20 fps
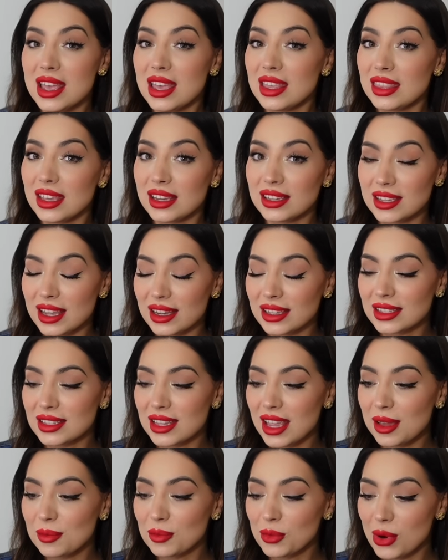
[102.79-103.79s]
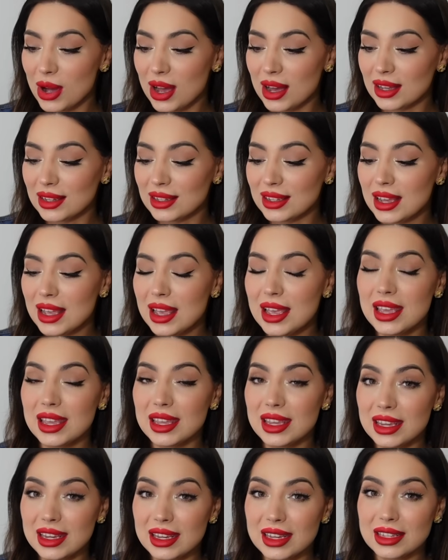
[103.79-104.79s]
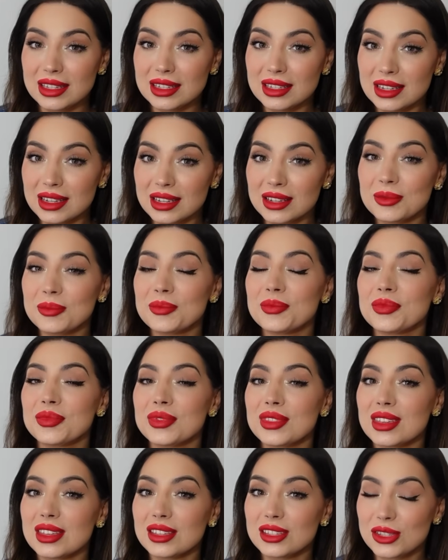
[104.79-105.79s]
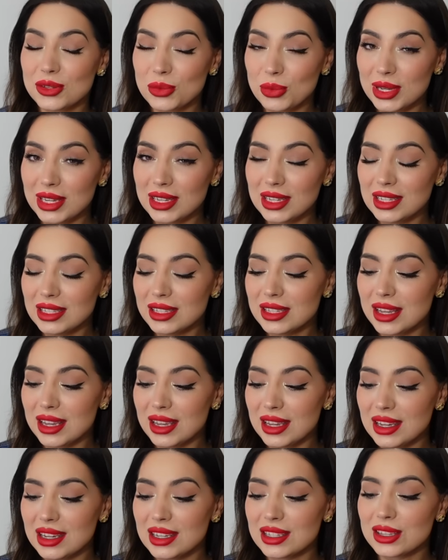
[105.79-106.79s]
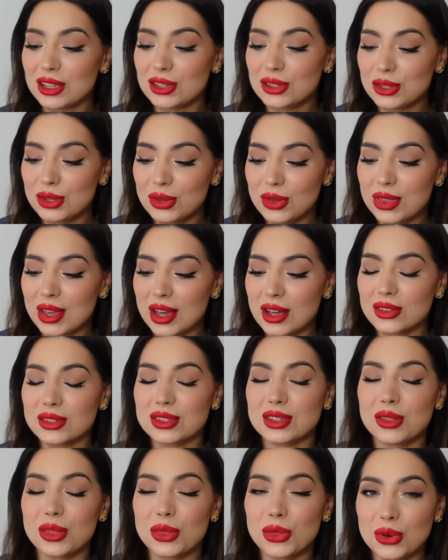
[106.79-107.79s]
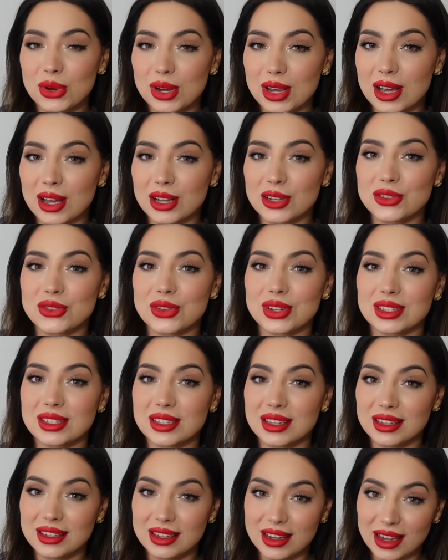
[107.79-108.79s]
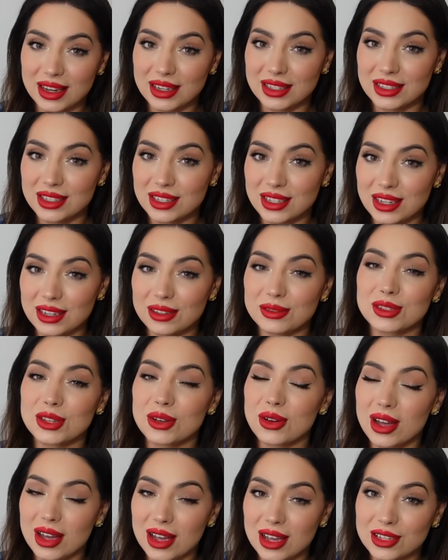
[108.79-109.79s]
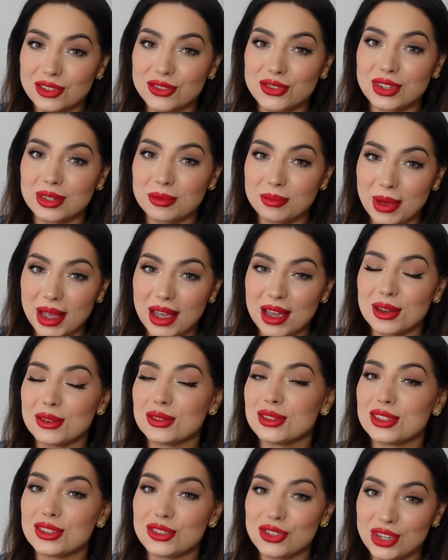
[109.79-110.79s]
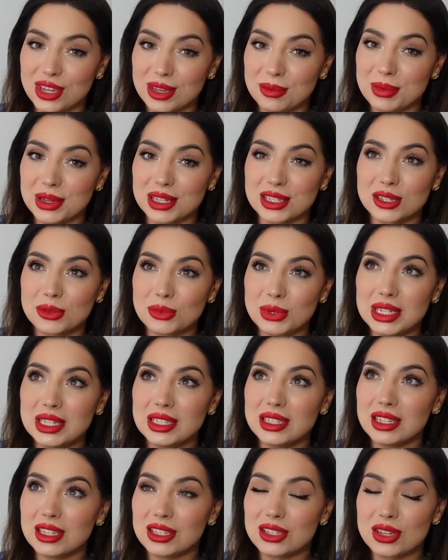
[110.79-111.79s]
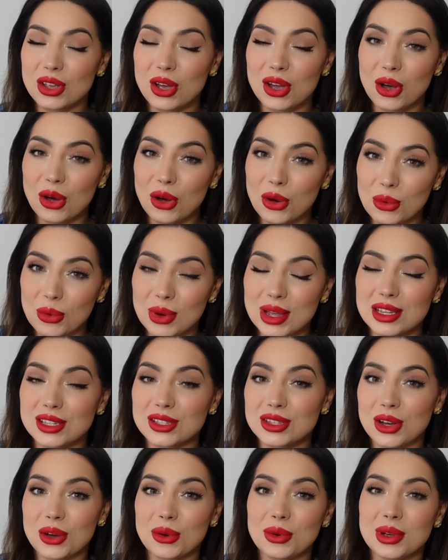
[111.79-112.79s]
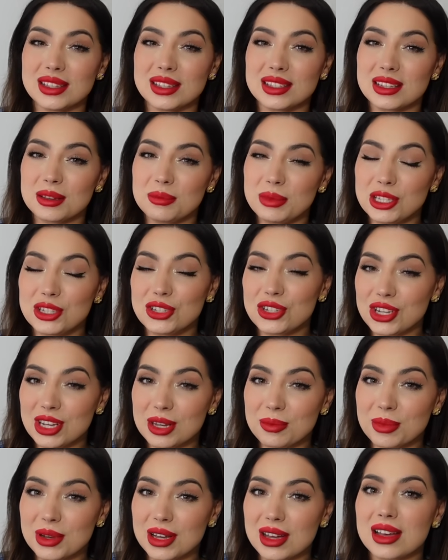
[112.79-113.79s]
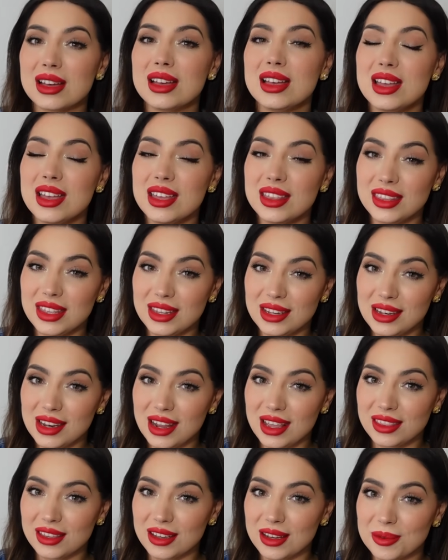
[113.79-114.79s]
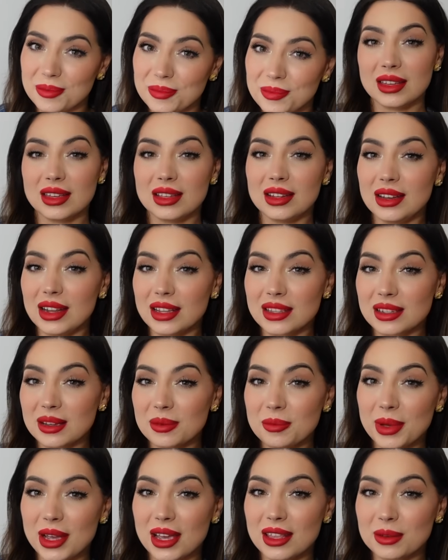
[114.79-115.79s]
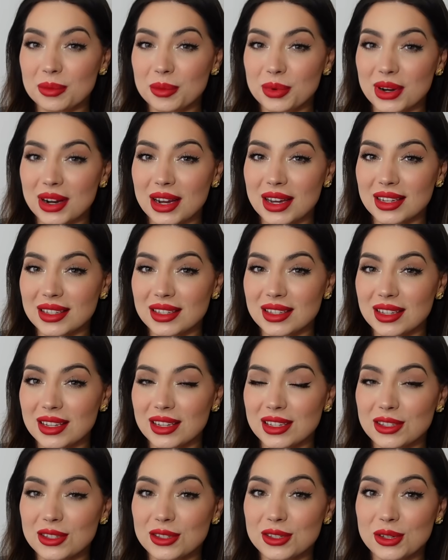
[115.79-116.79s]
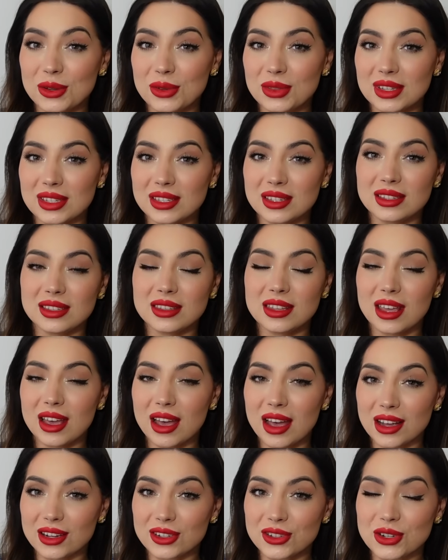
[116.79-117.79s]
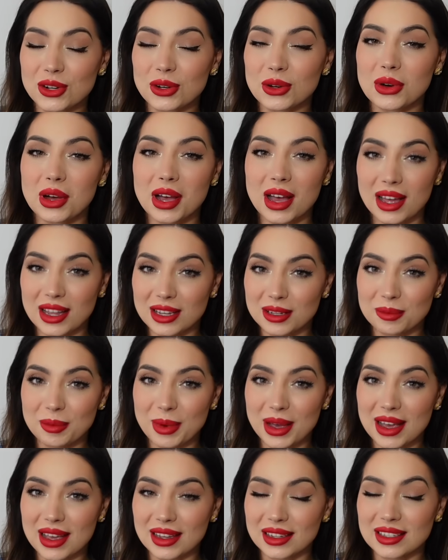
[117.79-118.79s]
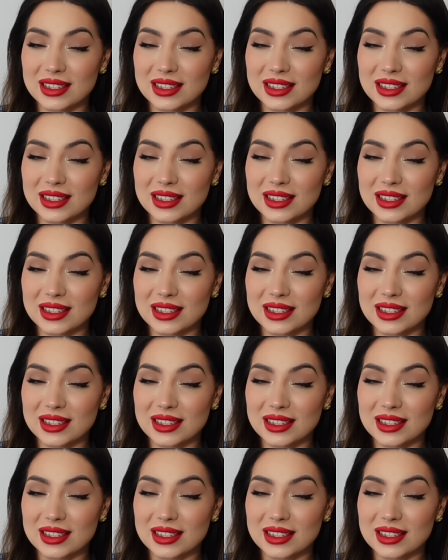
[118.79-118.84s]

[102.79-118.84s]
The exact same one in Tweed is 2,390, so £100 cheaper. Tweed is always a bit cheaper than leather. Let's compare the prices. So this is the actual handbag.